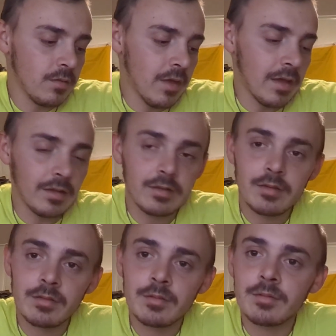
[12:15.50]
that
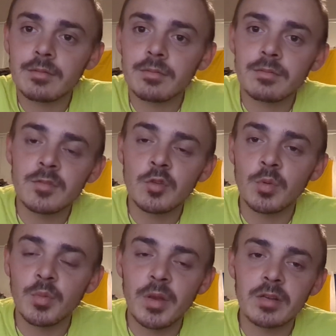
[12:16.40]
you
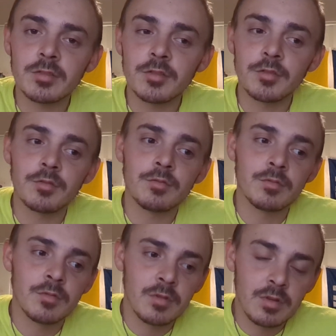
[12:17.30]
prepare to,
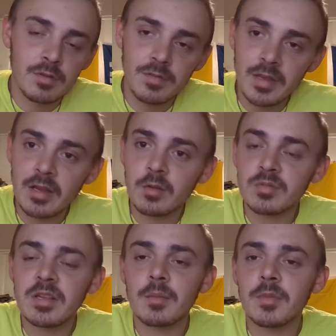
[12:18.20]
that
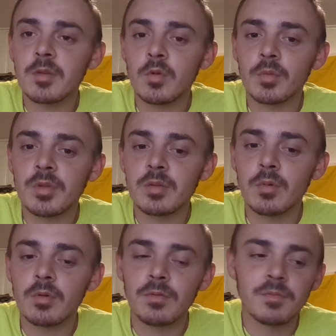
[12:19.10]
helps that many more
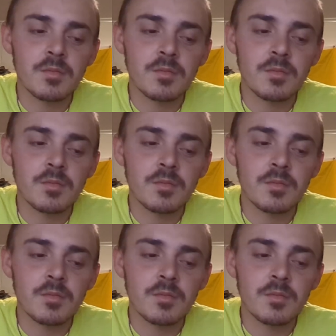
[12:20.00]
people.